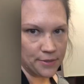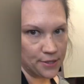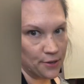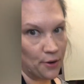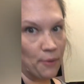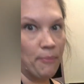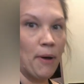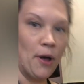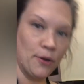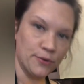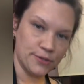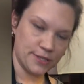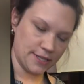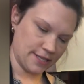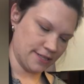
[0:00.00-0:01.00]
just gonna
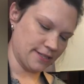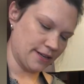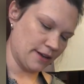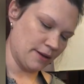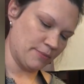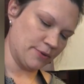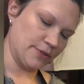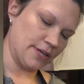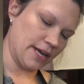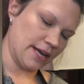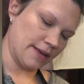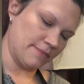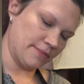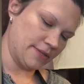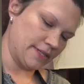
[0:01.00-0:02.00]
pulse this a couple
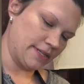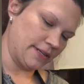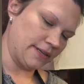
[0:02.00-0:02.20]
times.